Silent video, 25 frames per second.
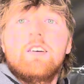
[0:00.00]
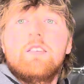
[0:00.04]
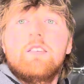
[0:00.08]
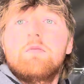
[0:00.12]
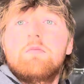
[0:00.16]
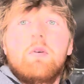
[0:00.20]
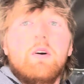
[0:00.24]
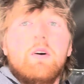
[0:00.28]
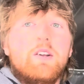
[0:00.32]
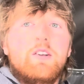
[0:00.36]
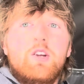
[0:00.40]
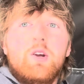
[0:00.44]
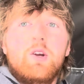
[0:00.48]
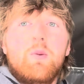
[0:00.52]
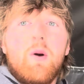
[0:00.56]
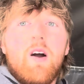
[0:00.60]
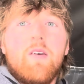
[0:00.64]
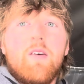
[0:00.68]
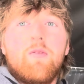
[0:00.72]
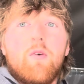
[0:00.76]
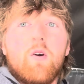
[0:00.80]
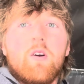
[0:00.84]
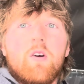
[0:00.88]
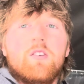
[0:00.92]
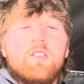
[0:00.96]
put
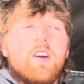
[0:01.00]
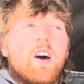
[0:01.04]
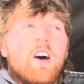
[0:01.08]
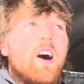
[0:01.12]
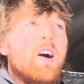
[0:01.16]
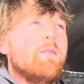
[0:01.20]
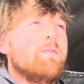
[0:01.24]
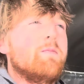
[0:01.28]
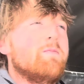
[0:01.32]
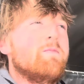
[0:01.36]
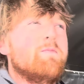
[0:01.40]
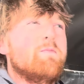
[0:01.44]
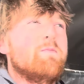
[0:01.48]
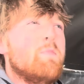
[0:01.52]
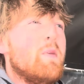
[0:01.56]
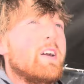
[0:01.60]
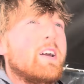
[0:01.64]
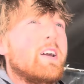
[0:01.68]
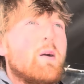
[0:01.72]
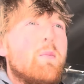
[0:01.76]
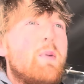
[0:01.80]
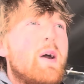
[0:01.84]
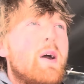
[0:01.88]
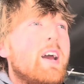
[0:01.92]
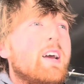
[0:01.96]
2x4s up, make a
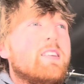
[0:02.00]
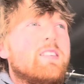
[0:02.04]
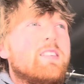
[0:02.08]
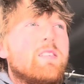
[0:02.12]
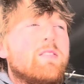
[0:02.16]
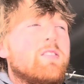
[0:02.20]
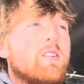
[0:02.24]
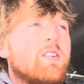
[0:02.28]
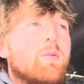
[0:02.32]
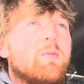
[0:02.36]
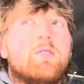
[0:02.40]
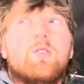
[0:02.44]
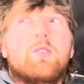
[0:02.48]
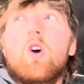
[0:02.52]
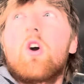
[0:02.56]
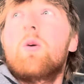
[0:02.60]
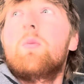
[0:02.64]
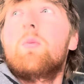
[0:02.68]
base of some sort.